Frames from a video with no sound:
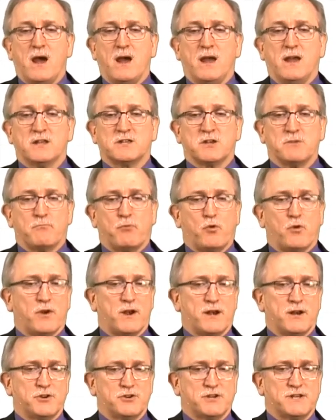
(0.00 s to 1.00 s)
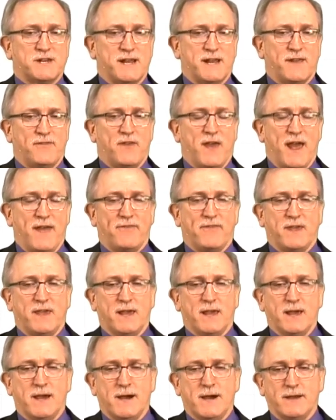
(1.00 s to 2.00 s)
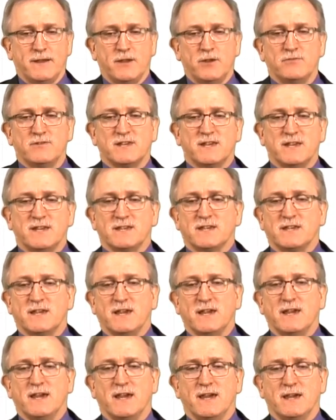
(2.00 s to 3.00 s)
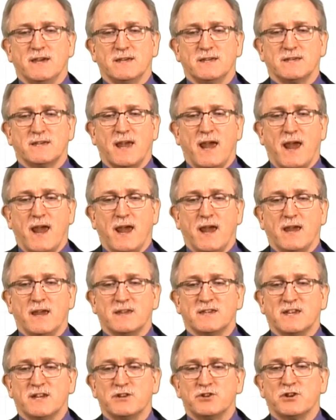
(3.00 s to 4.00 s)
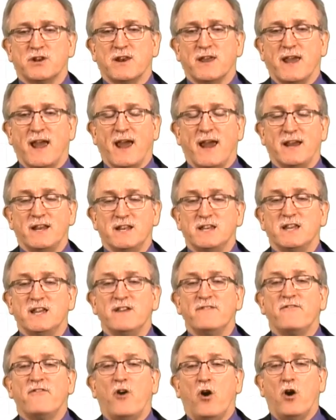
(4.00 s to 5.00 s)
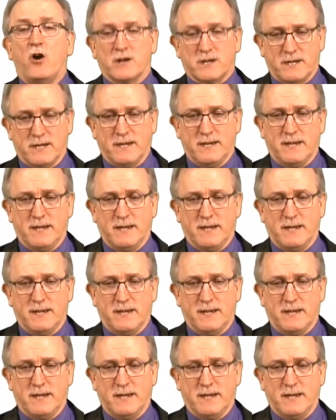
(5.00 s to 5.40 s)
It's important to understand that the UCC is essentially a default.